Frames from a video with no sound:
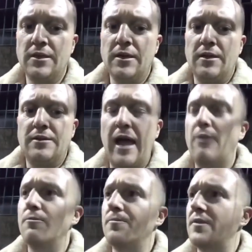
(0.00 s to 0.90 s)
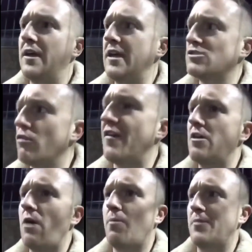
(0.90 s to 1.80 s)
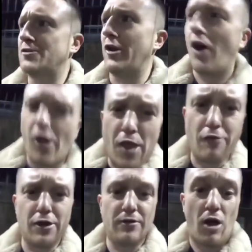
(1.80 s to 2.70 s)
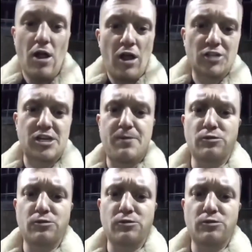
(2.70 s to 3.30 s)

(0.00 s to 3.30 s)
Now, it's all very well people saying, oh, they're like, I see people saying,